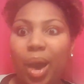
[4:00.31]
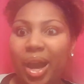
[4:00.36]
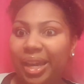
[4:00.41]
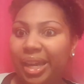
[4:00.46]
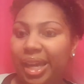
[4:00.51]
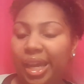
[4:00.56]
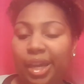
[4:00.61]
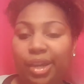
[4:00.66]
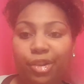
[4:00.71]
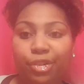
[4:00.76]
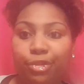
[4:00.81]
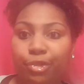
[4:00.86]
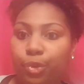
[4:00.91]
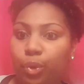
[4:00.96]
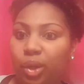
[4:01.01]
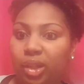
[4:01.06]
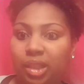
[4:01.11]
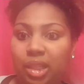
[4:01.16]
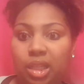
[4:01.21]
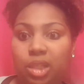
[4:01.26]
I can't
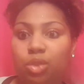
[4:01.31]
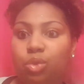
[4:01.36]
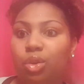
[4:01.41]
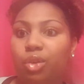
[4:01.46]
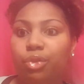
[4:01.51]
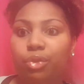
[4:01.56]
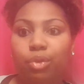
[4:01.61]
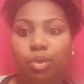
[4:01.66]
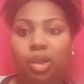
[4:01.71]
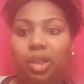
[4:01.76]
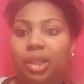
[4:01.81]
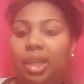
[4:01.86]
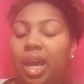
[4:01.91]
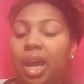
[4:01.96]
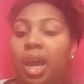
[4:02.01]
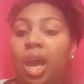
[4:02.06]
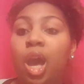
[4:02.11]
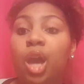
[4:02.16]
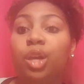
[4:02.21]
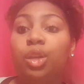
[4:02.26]
afford this or afford
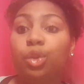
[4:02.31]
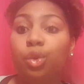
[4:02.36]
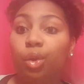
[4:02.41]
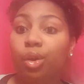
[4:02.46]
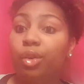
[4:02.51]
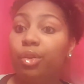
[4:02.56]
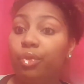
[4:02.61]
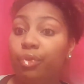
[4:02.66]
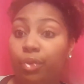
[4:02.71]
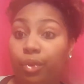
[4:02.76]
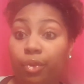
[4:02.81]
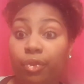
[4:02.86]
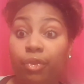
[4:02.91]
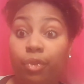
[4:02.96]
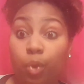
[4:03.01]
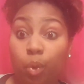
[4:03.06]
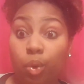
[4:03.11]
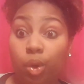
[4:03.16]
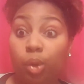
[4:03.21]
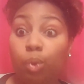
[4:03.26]
that. You
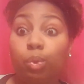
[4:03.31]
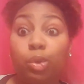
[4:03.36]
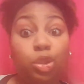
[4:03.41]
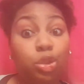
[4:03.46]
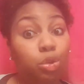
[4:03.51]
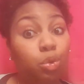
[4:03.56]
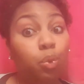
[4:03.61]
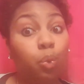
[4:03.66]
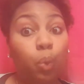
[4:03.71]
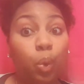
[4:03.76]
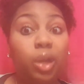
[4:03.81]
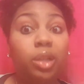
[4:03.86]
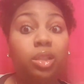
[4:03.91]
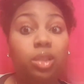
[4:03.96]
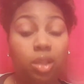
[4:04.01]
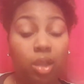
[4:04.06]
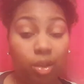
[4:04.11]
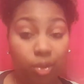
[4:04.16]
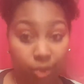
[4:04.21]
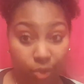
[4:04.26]
afford what you want
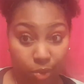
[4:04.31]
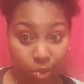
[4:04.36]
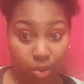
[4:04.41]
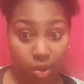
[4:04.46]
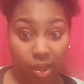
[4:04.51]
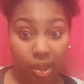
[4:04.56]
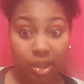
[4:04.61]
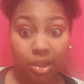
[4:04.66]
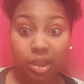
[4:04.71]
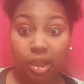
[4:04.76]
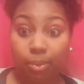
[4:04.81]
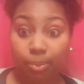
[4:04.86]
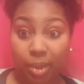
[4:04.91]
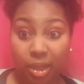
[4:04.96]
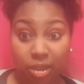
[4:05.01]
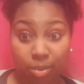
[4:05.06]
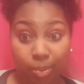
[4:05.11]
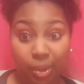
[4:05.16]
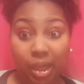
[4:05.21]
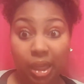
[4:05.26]
to afford. Let's,
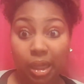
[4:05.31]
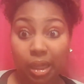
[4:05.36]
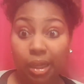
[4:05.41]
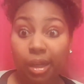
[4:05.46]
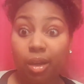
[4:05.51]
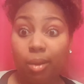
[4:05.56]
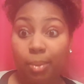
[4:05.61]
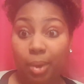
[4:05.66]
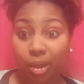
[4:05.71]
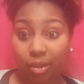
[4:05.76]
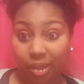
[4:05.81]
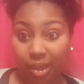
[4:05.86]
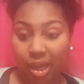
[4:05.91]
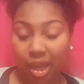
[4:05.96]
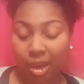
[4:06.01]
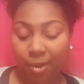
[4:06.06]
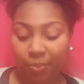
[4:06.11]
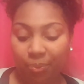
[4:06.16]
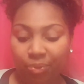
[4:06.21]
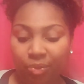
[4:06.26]
let's be clear about
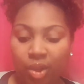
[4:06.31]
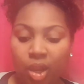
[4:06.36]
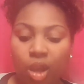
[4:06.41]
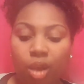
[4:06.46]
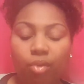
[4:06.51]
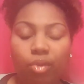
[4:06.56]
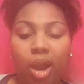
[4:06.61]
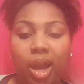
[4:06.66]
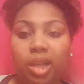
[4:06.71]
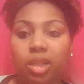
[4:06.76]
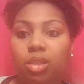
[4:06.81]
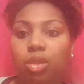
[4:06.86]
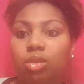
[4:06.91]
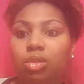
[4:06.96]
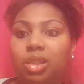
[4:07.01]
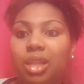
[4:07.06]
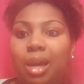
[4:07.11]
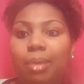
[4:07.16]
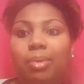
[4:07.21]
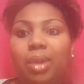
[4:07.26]
that, right? So
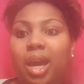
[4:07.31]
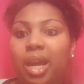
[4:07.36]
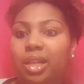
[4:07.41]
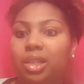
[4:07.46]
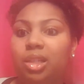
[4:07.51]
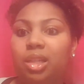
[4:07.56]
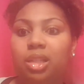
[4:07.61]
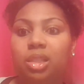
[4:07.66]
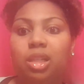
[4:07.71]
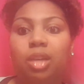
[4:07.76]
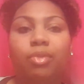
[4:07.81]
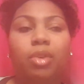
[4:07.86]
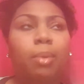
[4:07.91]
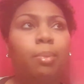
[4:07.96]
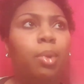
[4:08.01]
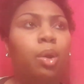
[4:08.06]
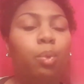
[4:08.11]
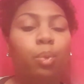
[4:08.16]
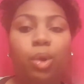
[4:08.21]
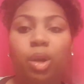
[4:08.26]
stop lying to yourself.
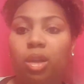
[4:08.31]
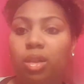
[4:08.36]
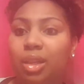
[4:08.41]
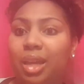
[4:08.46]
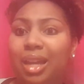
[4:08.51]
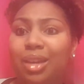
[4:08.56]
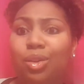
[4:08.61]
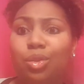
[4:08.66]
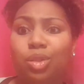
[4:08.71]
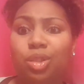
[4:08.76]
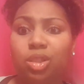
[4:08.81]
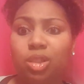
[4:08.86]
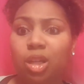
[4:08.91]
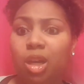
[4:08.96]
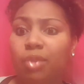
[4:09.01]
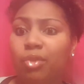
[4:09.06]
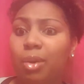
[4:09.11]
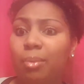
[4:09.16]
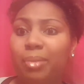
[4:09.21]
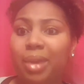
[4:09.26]
I'm unworthy. I don't
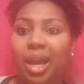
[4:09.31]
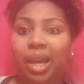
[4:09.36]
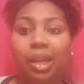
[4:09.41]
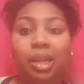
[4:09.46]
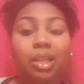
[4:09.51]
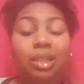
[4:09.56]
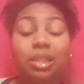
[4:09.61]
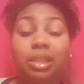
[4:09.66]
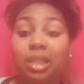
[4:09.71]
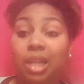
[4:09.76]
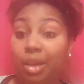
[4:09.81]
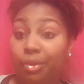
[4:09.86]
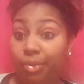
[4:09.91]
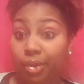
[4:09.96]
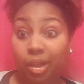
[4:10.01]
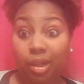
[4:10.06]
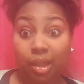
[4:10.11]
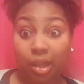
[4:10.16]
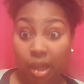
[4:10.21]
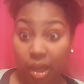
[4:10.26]
deserve. I'm lacking. Stop
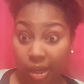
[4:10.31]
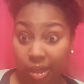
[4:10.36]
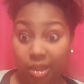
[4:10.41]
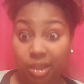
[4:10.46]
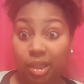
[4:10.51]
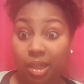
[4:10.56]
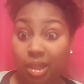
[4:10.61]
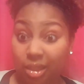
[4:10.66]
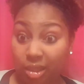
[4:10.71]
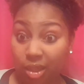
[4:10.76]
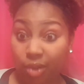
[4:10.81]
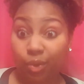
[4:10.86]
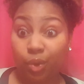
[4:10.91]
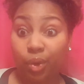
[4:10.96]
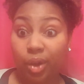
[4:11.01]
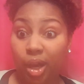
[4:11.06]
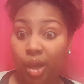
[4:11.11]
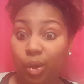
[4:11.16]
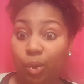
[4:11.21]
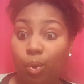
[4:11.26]
fucking lying to yourself,
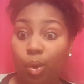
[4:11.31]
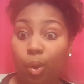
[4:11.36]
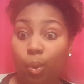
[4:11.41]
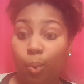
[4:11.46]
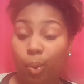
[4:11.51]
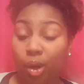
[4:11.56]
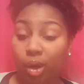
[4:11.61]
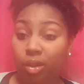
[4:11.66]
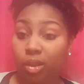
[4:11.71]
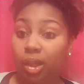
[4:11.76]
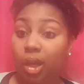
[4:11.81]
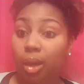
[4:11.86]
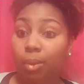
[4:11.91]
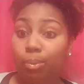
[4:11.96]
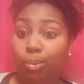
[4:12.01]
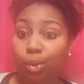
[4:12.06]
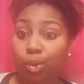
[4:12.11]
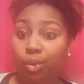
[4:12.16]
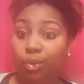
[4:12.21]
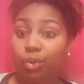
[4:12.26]
okay? You are worthy, are
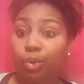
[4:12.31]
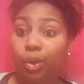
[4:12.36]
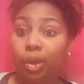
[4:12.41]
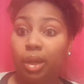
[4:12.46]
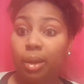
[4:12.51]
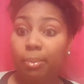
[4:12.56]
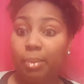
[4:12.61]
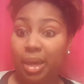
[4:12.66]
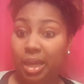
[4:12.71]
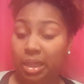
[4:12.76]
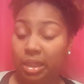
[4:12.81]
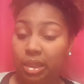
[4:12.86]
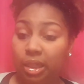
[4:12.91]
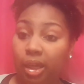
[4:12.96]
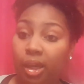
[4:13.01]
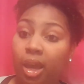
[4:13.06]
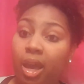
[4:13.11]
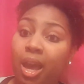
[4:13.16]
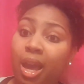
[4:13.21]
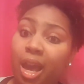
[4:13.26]
beautiful, and
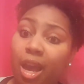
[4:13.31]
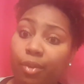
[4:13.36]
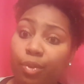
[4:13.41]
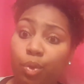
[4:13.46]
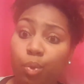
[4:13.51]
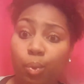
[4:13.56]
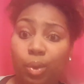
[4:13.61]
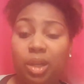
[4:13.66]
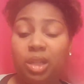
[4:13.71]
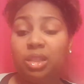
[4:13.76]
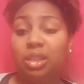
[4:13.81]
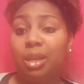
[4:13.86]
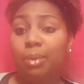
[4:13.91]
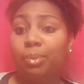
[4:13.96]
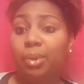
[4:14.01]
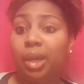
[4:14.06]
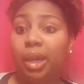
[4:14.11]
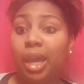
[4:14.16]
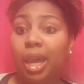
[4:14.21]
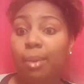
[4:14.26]
amazing. If you want to
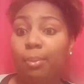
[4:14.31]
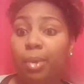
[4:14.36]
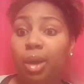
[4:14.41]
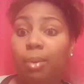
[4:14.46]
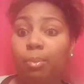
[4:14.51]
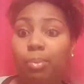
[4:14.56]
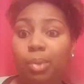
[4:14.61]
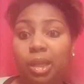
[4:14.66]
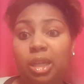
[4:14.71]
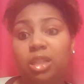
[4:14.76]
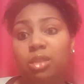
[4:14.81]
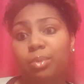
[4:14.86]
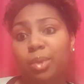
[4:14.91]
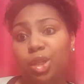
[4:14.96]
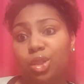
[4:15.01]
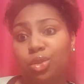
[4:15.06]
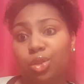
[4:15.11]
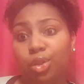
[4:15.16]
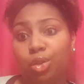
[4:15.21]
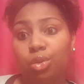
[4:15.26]
step your game up, please
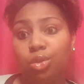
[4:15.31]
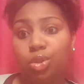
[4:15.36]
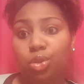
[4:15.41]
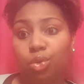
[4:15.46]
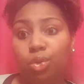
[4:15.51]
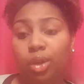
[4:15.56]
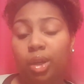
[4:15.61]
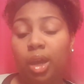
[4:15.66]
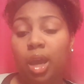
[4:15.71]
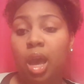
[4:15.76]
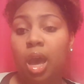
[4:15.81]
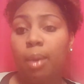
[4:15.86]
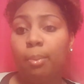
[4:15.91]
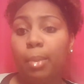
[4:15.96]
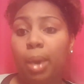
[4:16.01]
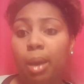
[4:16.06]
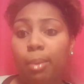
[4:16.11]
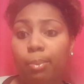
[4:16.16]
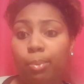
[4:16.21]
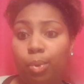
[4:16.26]
make sure you join
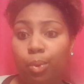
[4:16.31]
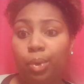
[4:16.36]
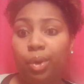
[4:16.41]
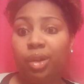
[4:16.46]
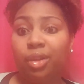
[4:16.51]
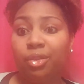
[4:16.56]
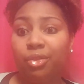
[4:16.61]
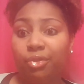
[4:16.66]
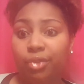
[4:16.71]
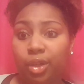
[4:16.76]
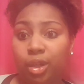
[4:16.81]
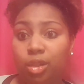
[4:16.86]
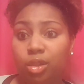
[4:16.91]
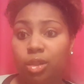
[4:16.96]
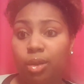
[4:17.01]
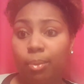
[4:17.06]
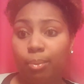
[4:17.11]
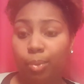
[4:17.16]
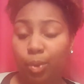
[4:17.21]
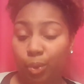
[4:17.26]
my Born
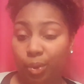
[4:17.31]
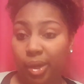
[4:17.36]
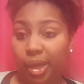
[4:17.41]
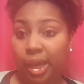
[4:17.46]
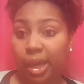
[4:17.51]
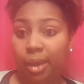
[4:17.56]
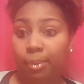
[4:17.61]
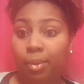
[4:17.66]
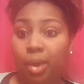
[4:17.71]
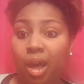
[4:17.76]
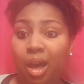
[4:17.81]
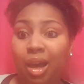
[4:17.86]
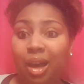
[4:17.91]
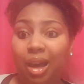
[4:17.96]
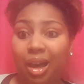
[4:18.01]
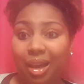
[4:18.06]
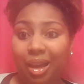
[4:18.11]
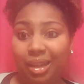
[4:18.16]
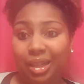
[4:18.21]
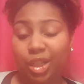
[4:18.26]
Fierce Bootcamp
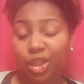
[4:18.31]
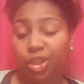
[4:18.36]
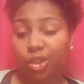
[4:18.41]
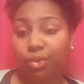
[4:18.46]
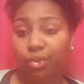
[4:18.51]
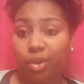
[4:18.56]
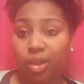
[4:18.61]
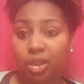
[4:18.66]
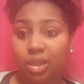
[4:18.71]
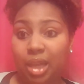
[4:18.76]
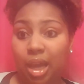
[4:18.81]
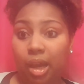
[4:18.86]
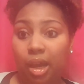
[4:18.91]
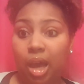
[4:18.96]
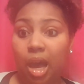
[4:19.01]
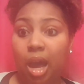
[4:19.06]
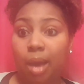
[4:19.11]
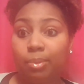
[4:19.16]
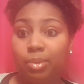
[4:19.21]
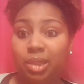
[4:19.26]

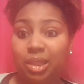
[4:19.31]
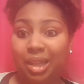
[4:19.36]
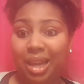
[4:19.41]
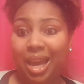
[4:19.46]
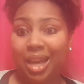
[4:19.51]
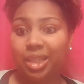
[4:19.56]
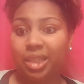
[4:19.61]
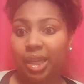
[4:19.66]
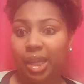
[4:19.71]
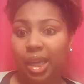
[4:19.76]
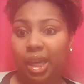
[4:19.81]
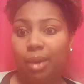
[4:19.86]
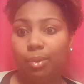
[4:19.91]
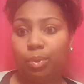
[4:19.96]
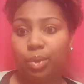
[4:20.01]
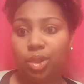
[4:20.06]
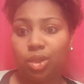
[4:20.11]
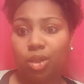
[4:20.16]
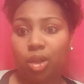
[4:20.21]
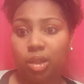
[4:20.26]
unleashyourfierce.com slash camp.
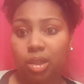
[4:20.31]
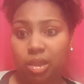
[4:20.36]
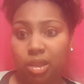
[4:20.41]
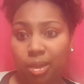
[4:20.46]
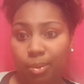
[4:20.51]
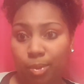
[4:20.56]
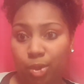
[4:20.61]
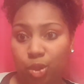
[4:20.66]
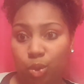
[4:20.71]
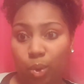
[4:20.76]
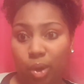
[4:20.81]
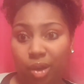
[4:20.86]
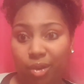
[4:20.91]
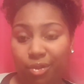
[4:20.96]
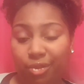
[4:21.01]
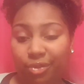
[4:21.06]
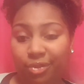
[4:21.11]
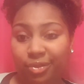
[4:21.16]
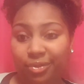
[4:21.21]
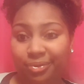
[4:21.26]
We start December
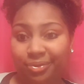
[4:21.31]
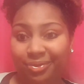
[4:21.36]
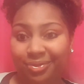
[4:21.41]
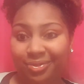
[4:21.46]
12th.